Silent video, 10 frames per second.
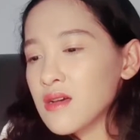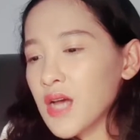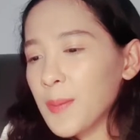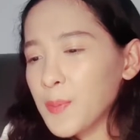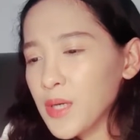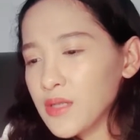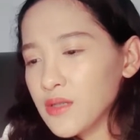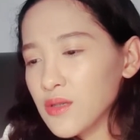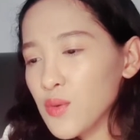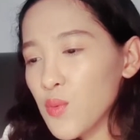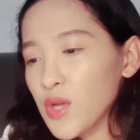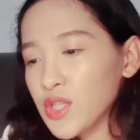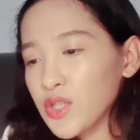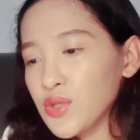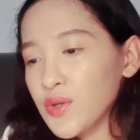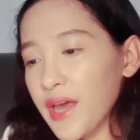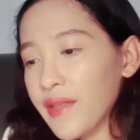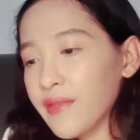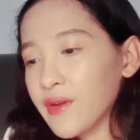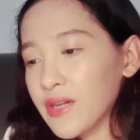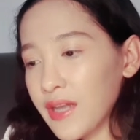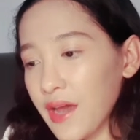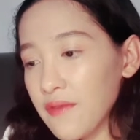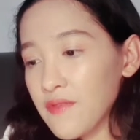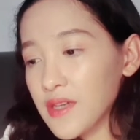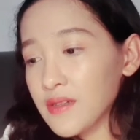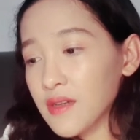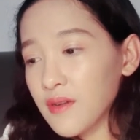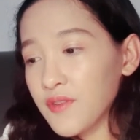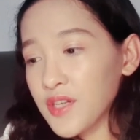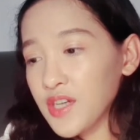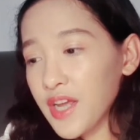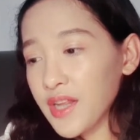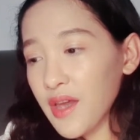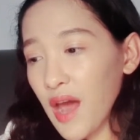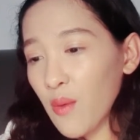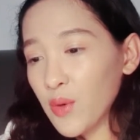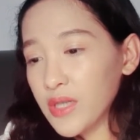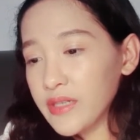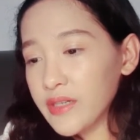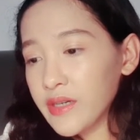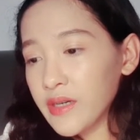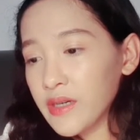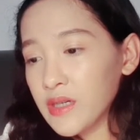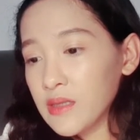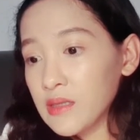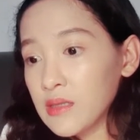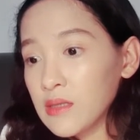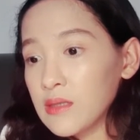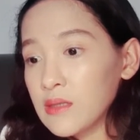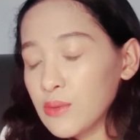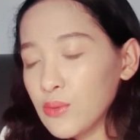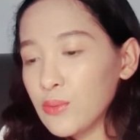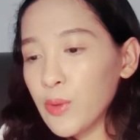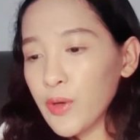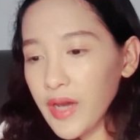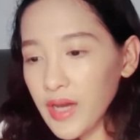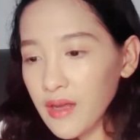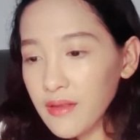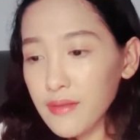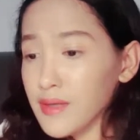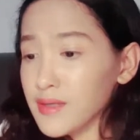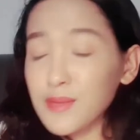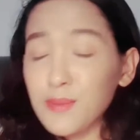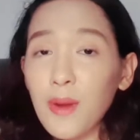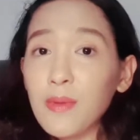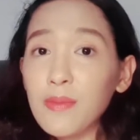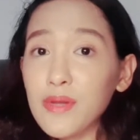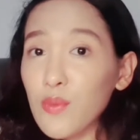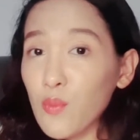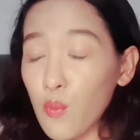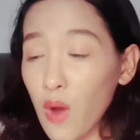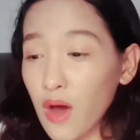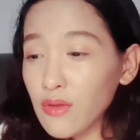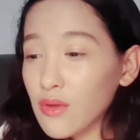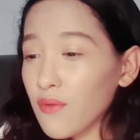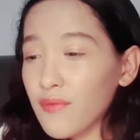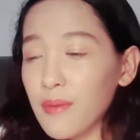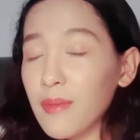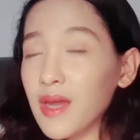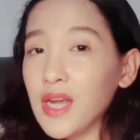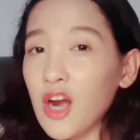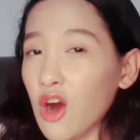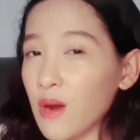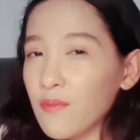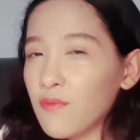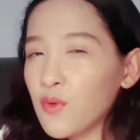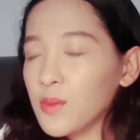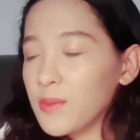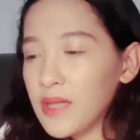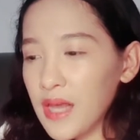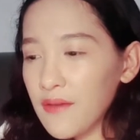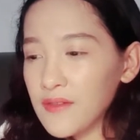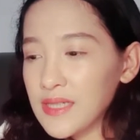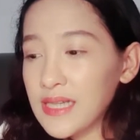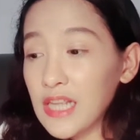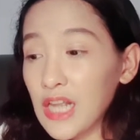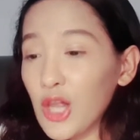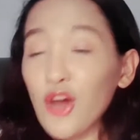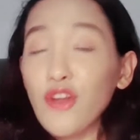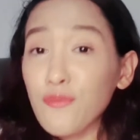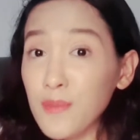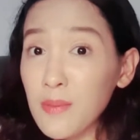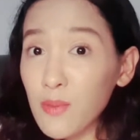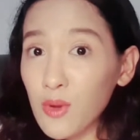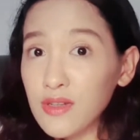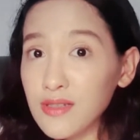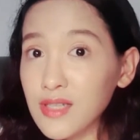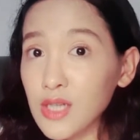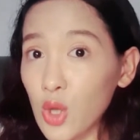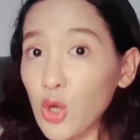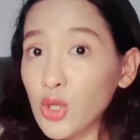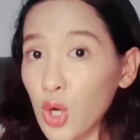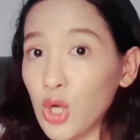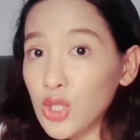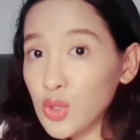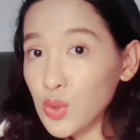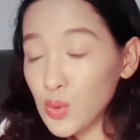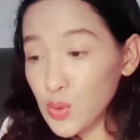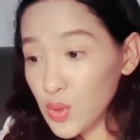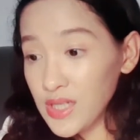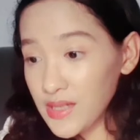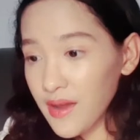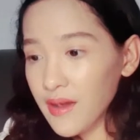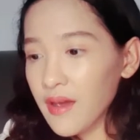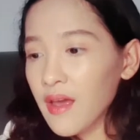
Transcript: A person who wishes to end their life is selfish and cowardly. Oh boy, this is probably one of the many harmful beliefs that a lot of people still hold on to this day.